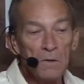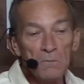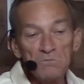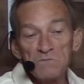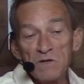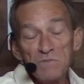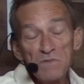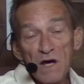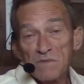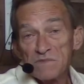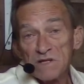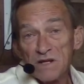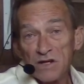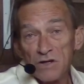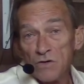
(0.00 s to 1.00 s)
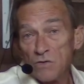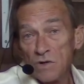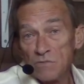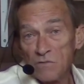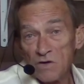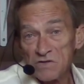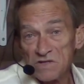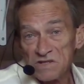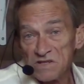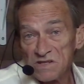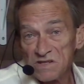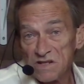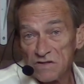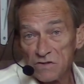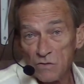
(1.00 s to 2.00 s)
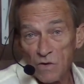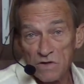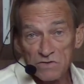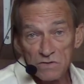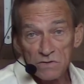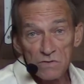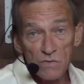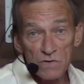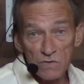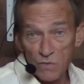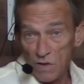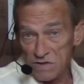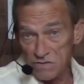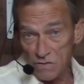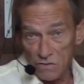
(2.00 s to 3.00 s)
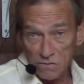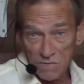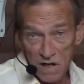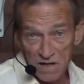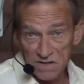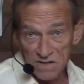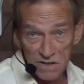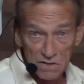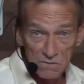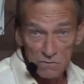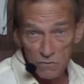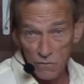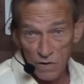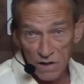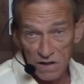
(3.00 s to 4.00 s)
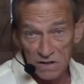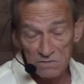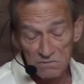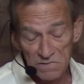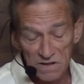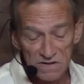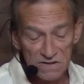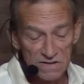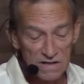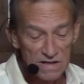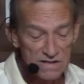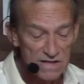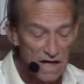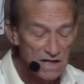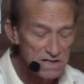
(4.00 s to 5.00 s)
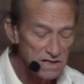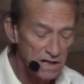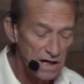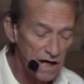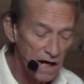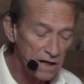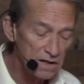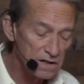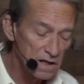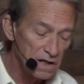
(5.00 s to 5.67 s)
sometimes in acute emergency situations, which Western medicine really is excellent at,